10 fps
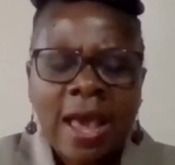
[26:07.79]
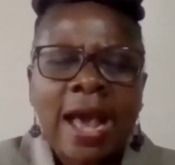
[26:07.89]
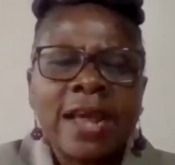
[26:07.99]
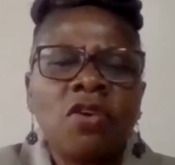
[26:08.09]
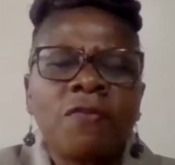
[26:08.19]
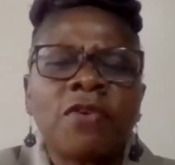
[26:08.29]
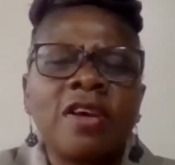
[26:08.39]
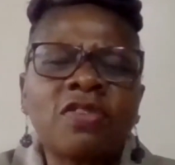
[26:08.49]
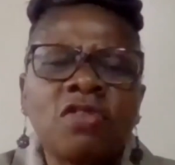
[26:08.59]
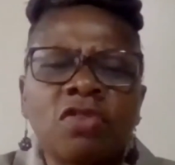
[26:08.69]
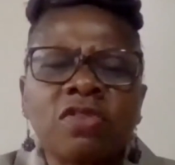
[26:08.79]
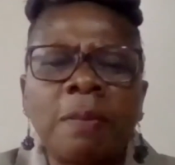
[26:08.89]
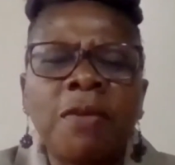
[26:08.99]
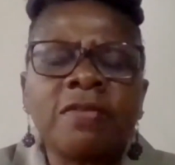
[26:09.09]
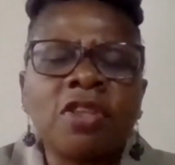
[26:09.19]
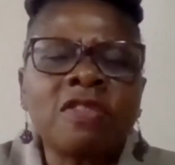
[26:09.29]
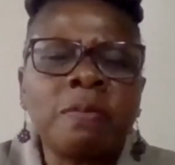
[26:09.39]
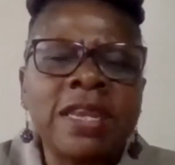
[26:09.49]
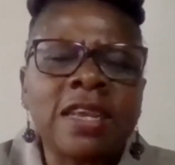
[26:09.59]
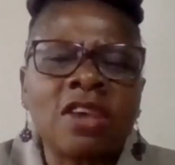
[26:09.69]
And of course, some of those
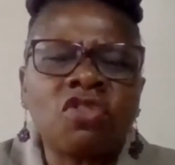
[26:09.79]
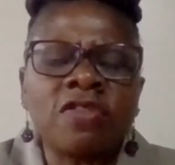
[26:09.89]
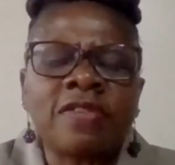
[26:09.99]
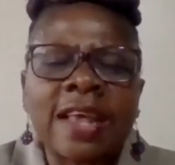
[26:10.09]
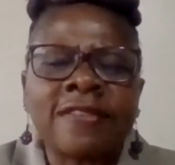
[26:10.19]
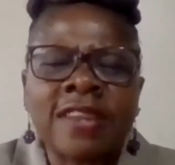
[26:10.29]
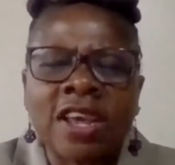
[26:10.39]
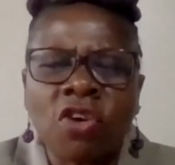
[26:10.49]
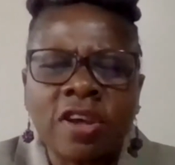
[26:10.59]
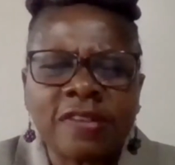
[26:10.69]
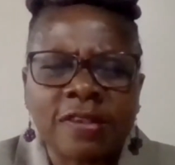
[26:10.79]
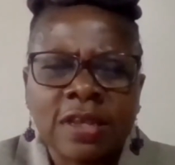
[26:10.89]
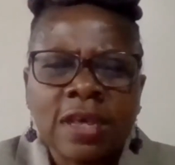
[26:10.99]
medications are steroids,